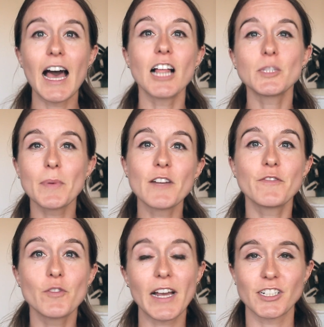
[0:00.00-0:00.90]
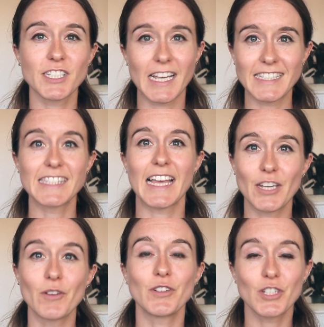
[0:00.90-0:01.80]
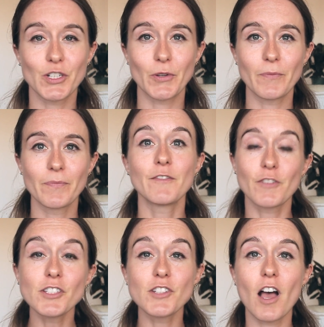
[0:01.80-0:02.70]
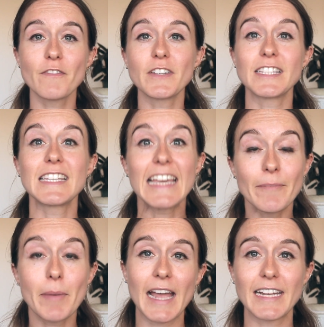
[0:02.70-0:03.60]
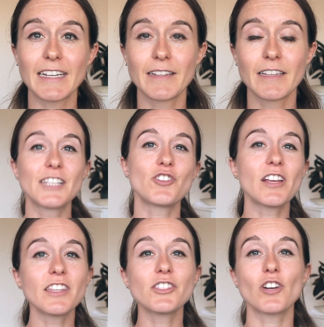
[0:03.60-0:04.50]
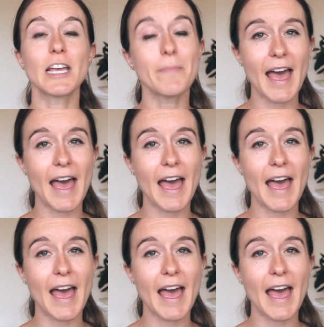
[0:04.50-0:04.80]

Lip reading: I'll explain a few exercises that you can do. First off is hip hike. It strengthens your hip